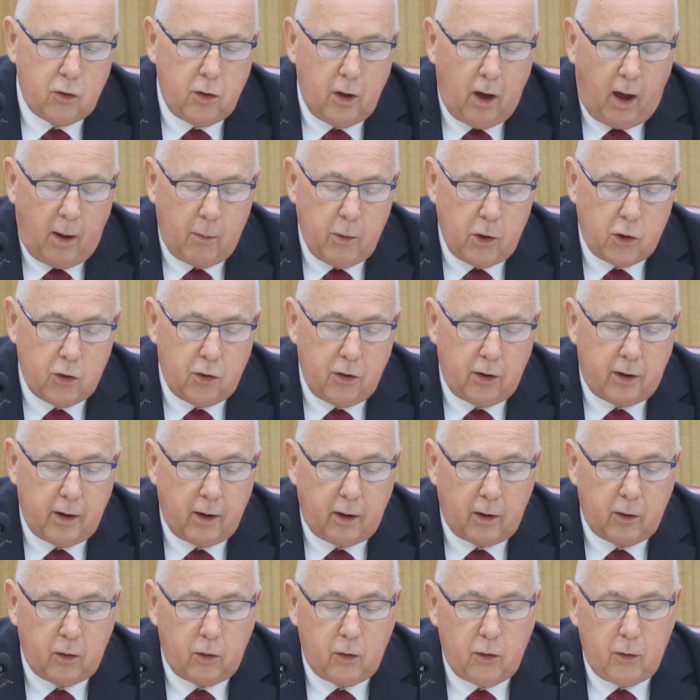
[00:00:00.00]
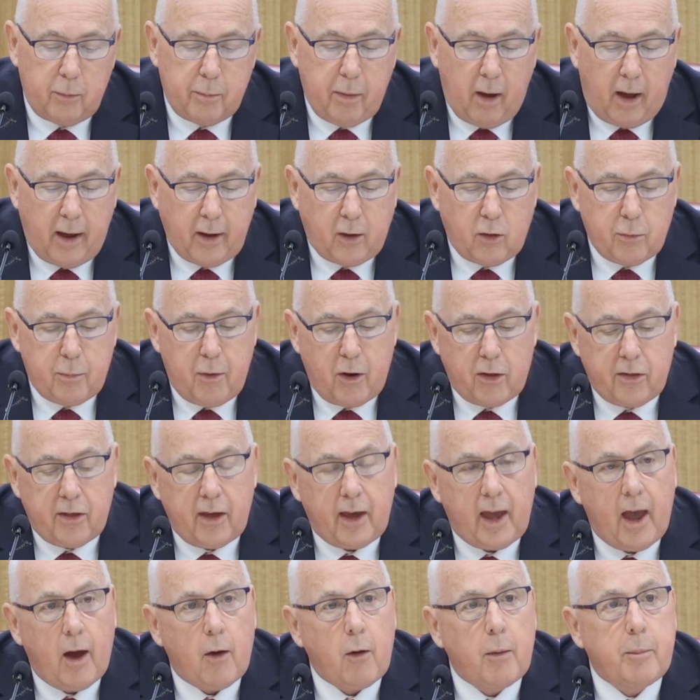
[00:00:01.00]
I wish to conclude by
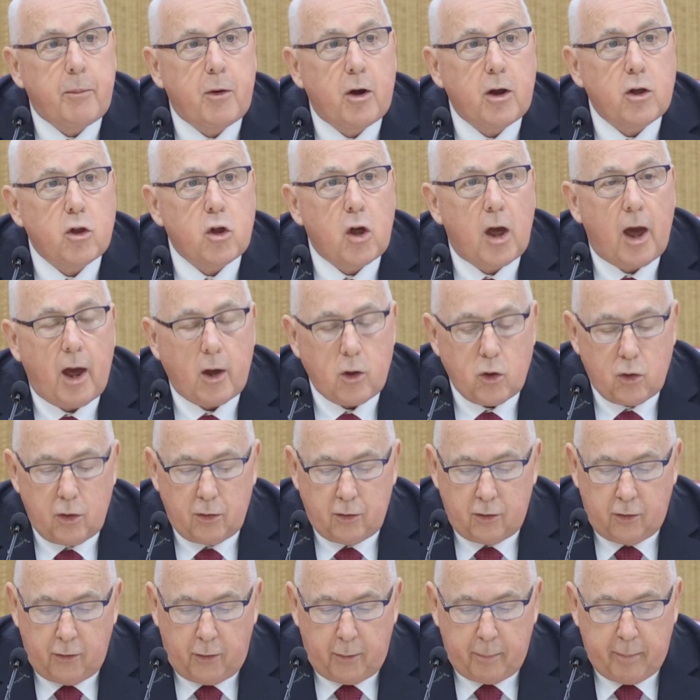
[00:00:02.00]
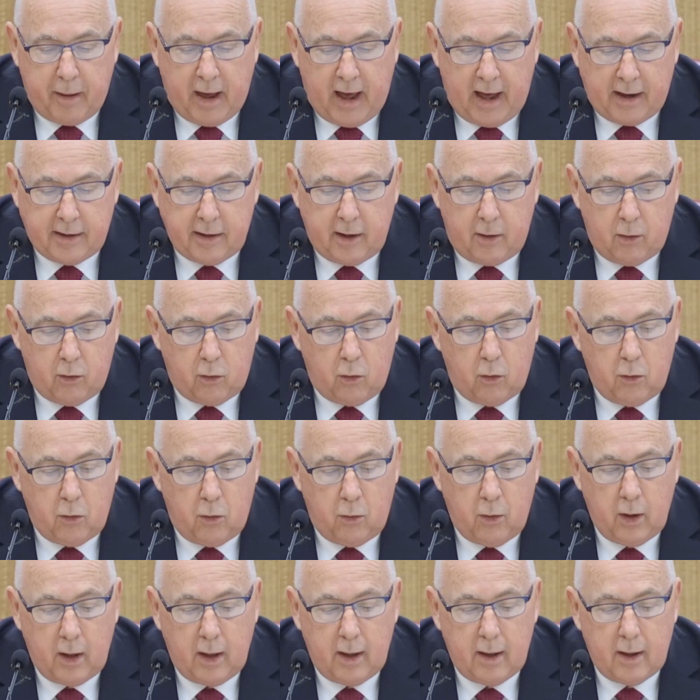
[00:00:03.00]
expressing our appreciation to the parties
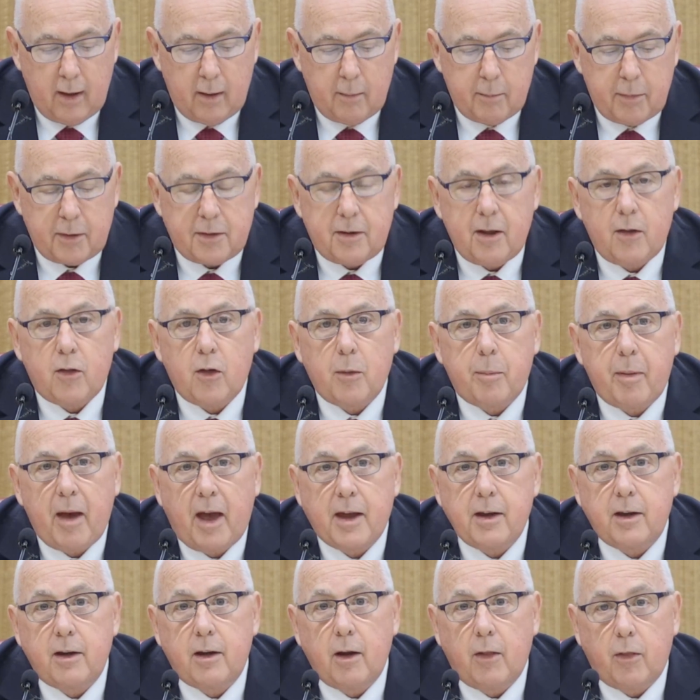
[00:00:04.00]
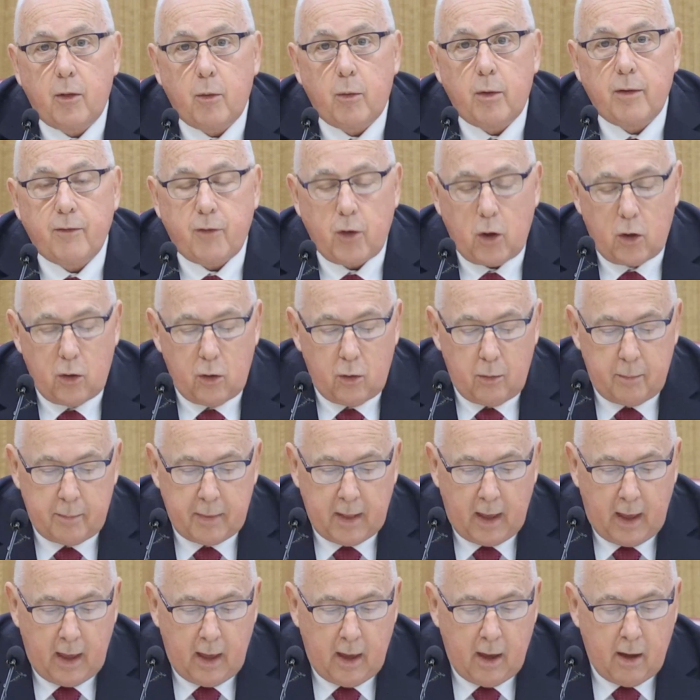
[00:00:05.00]
who participated in the review
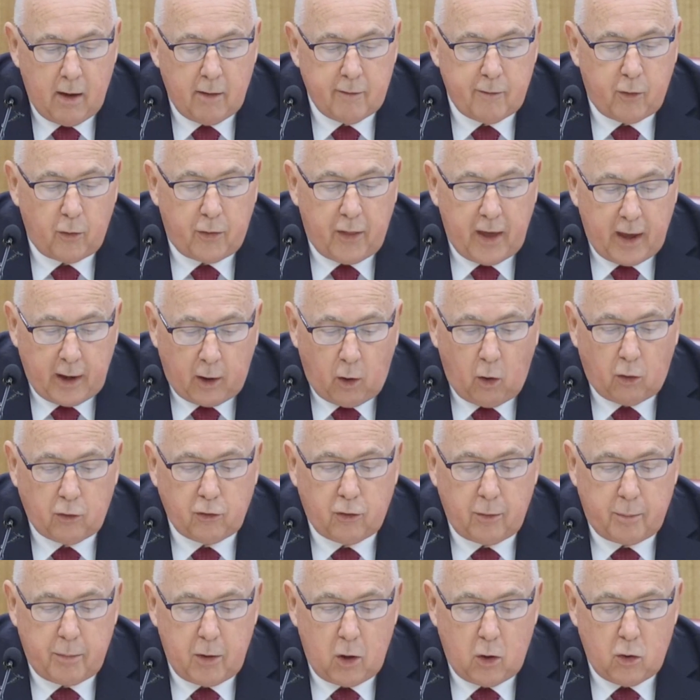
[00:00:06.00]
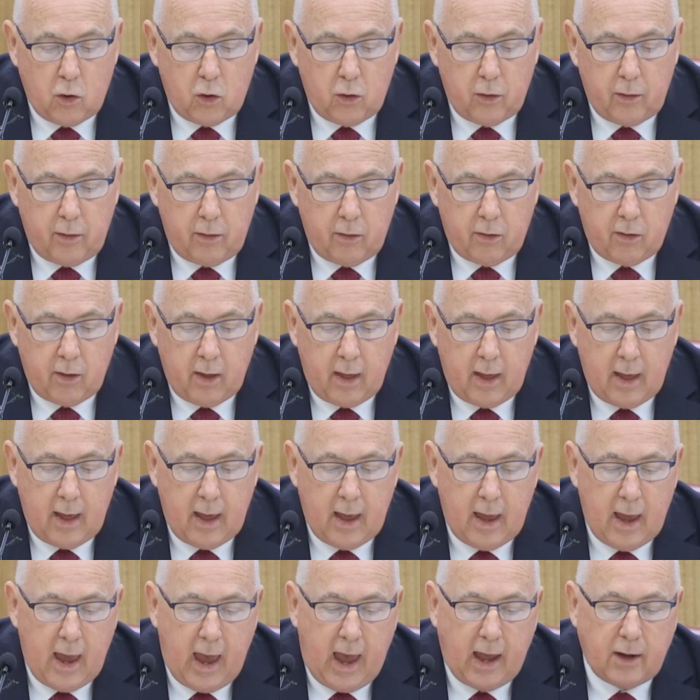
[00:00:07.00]
for their contributions
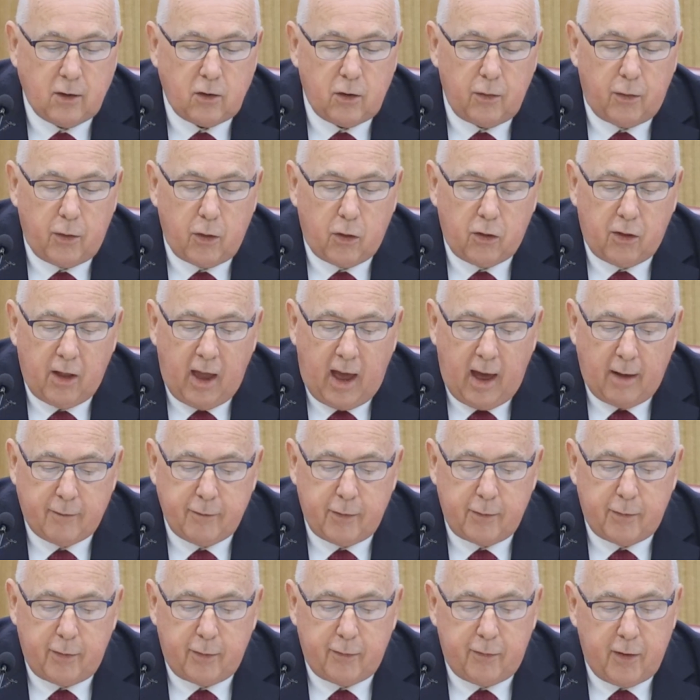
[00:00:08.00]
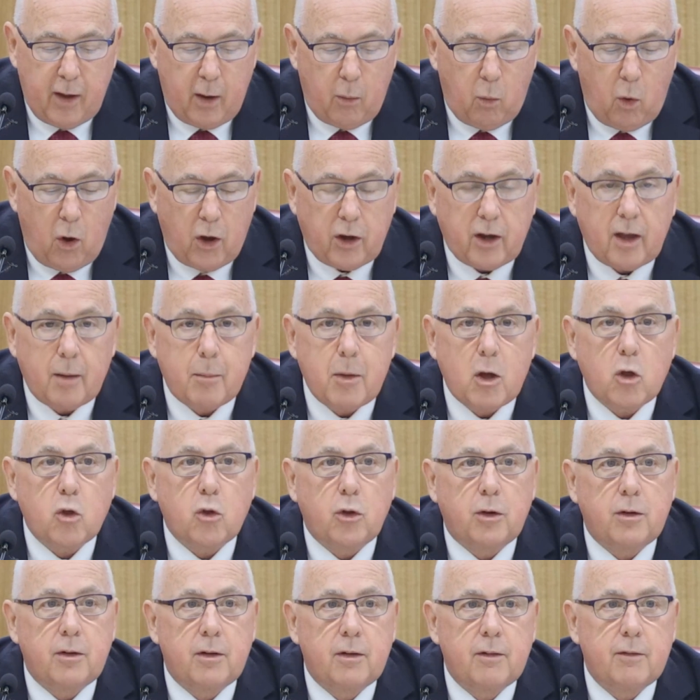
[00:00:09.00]
and to the staff of the Fair Work
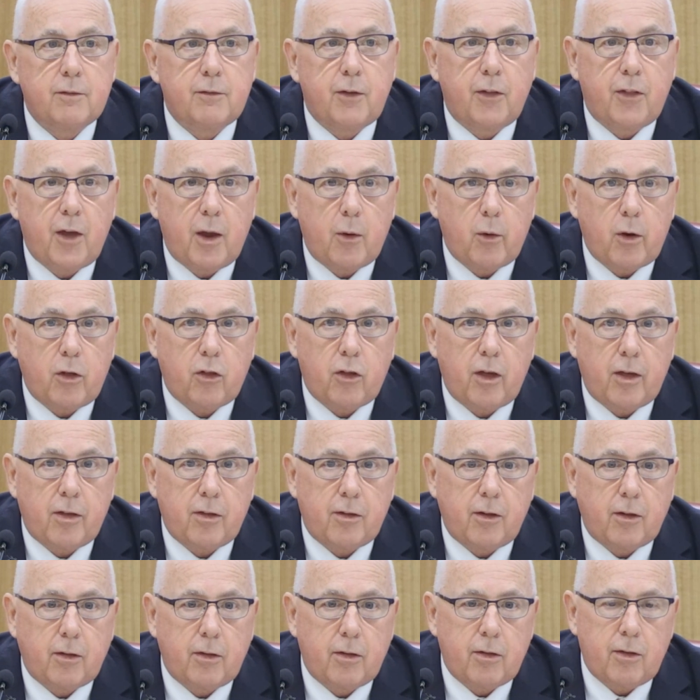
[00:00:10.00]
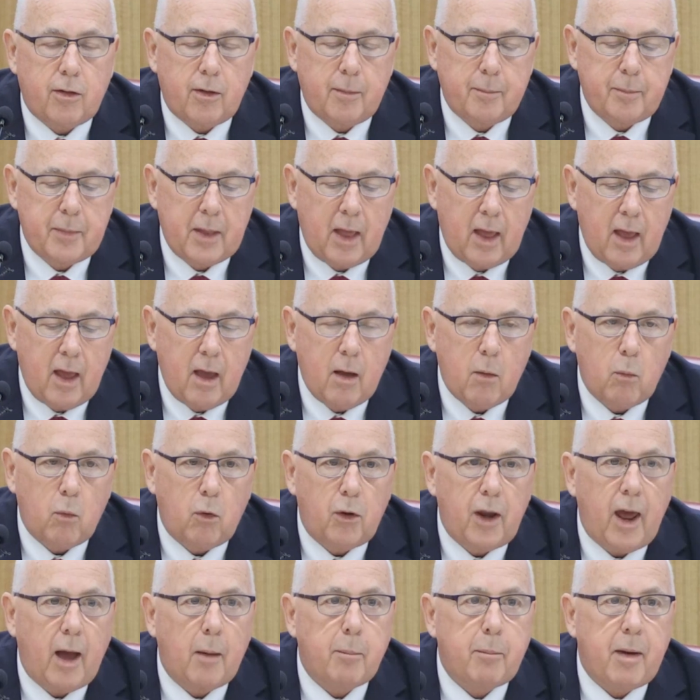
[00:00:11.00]
Commission for their assistance.
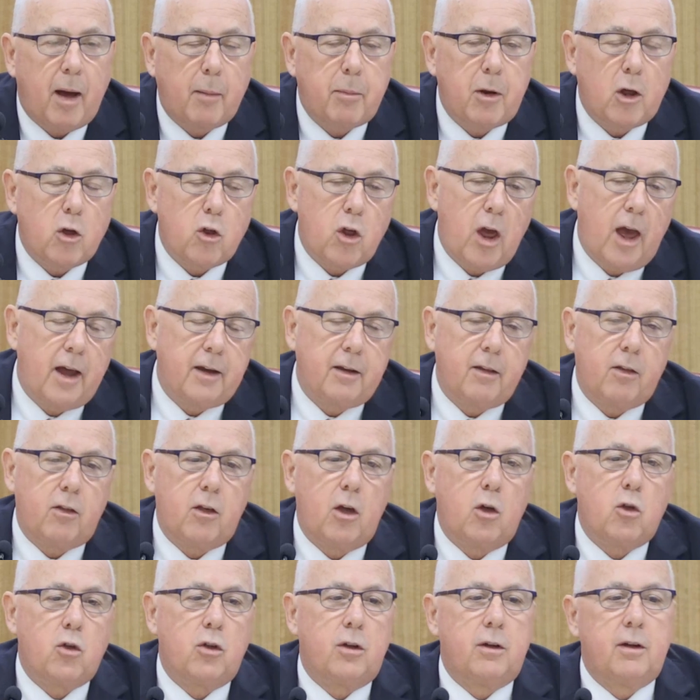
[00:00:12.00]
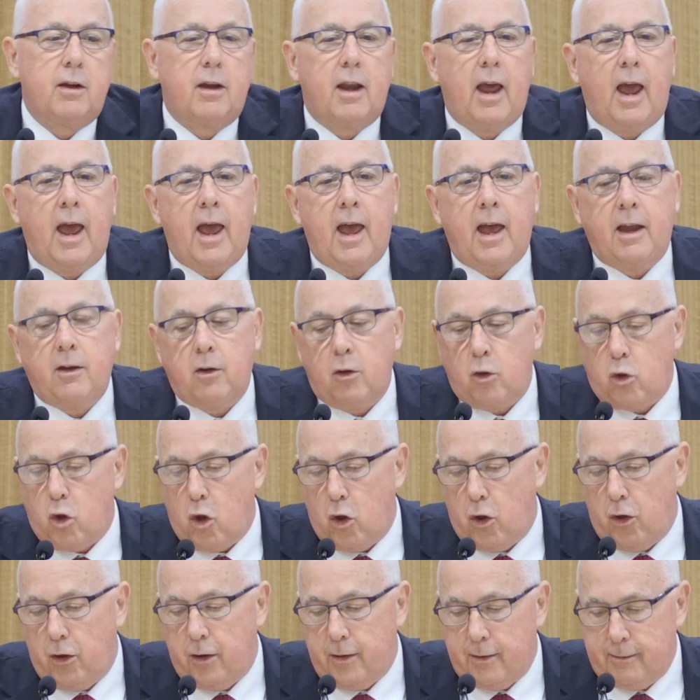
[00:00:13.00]
We'll now publish our decision and
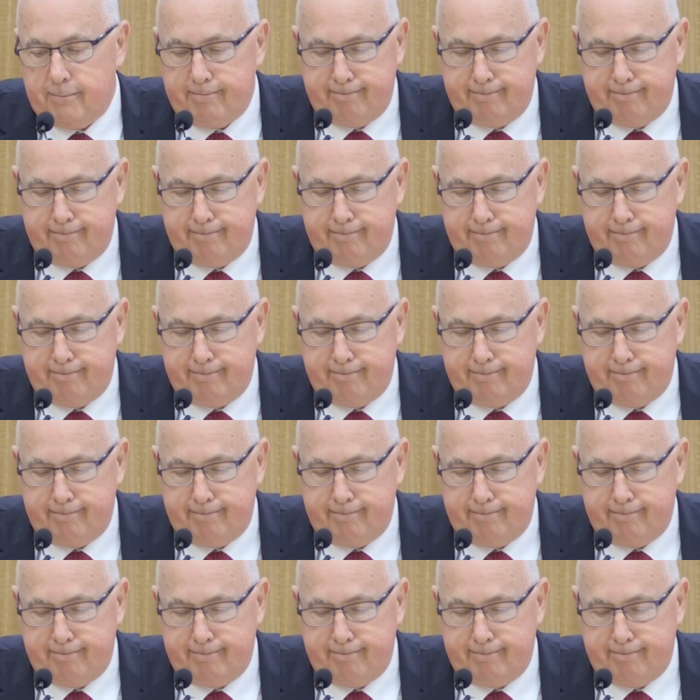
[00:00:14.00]
adjourn.